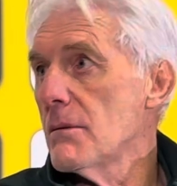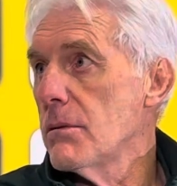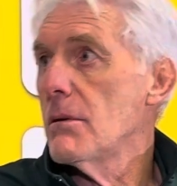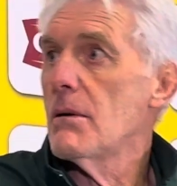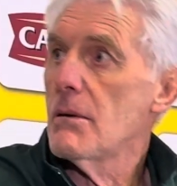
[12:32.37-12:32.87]

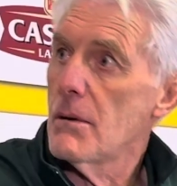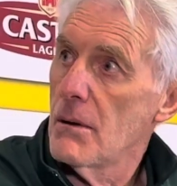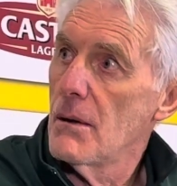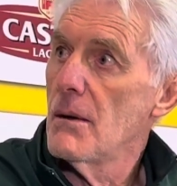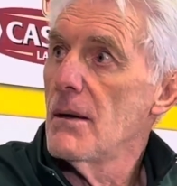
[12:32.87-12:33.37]
Well,
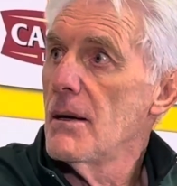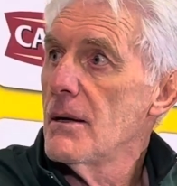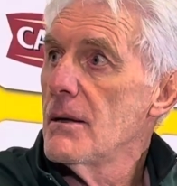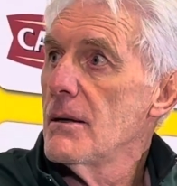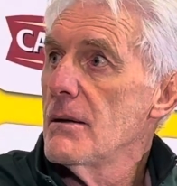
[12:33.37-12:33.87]
Black
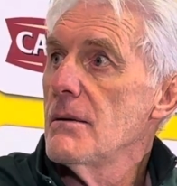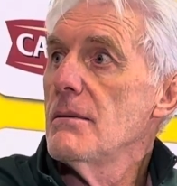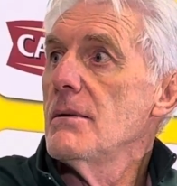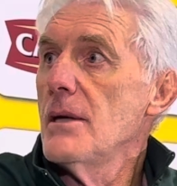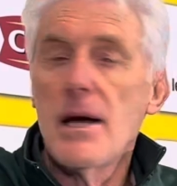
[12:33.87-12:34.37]

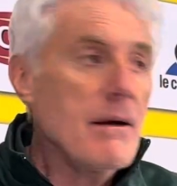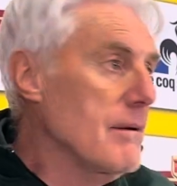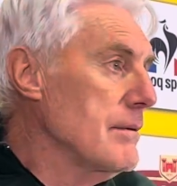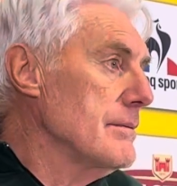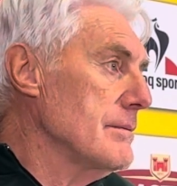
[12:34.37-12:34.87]
Yeah,
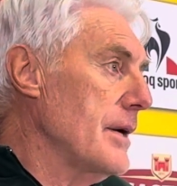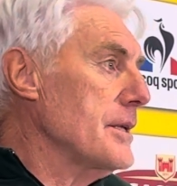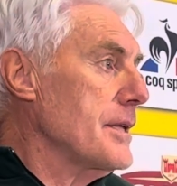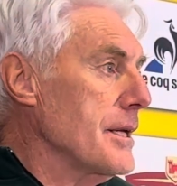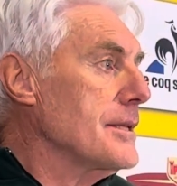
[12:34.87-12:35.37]
I
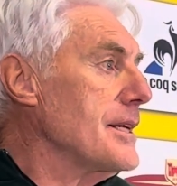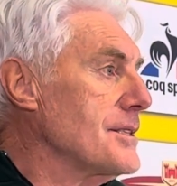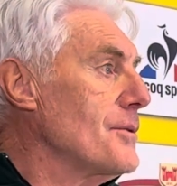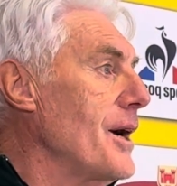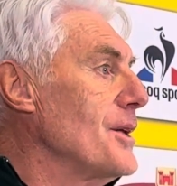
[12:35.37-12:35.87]
think that's
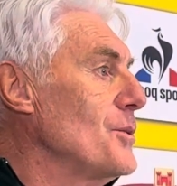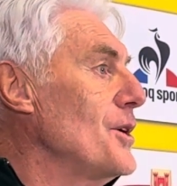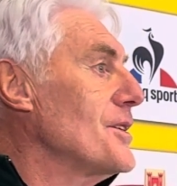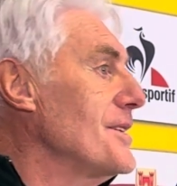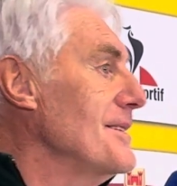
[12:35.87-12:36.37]
the right
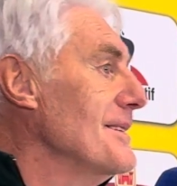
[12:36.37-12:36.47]
word.